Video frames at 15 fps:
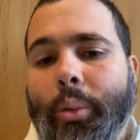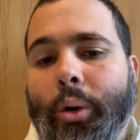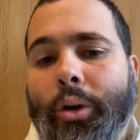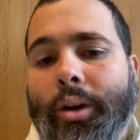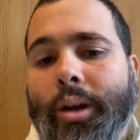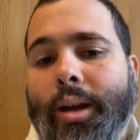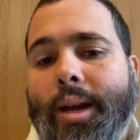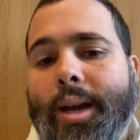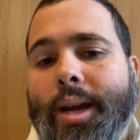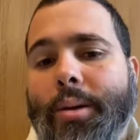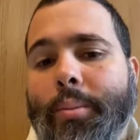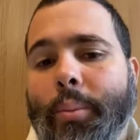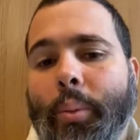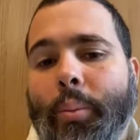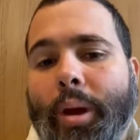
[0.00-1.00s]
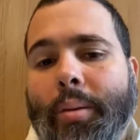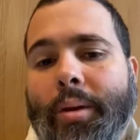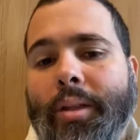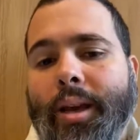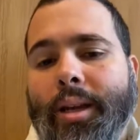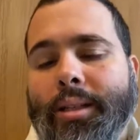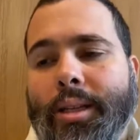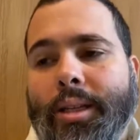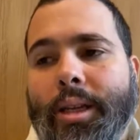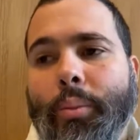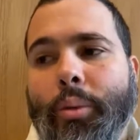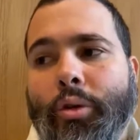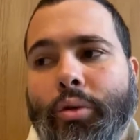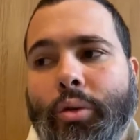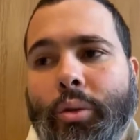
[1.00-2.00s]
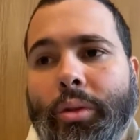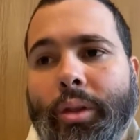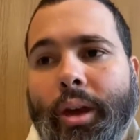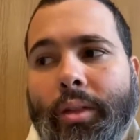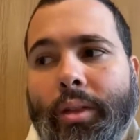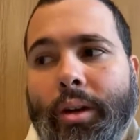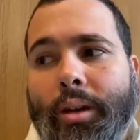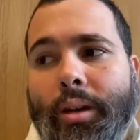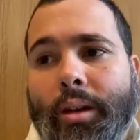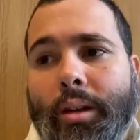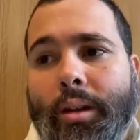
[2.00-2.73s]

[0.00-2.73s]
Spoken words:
But maybe there's a deeper truth there that